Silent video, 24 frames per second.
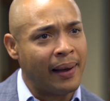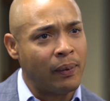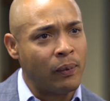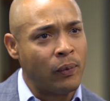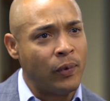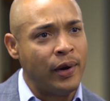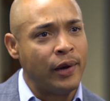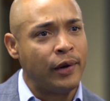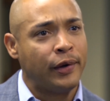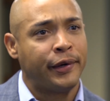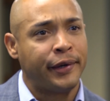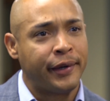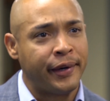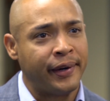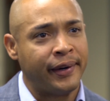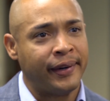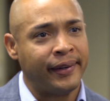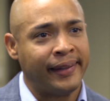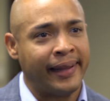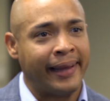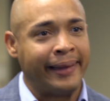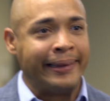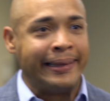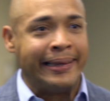we
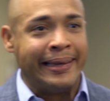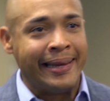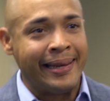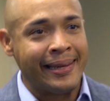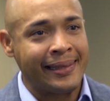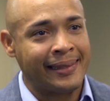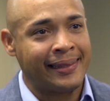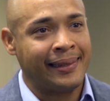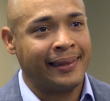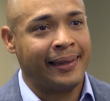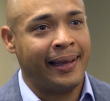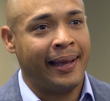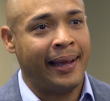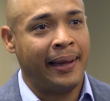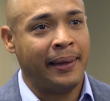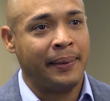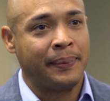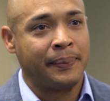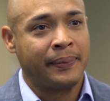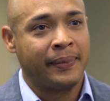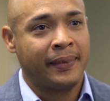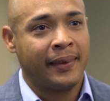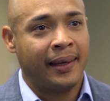learned that yesterday